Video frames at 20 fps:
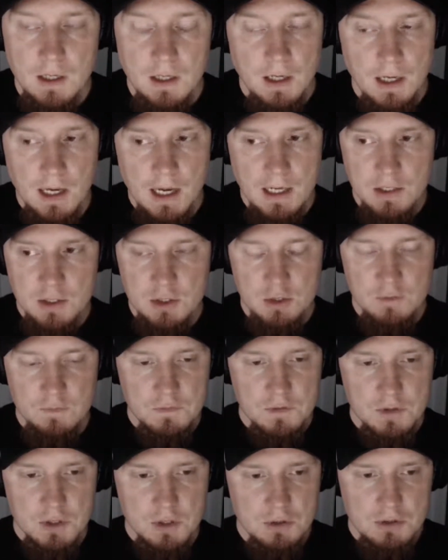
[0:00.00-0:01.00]
And
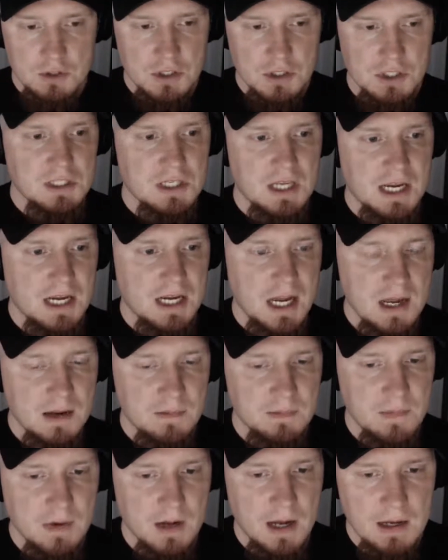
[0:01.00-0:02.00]
you're just like,
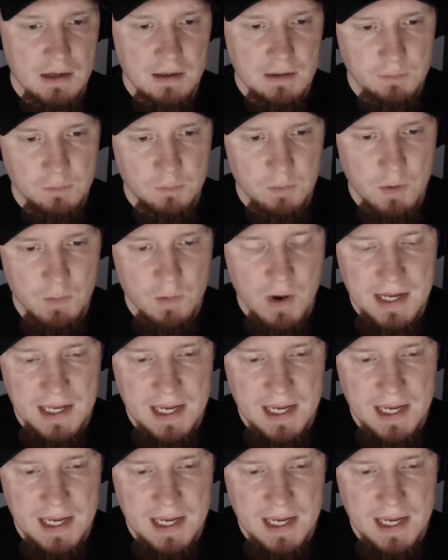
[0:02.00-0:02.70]
why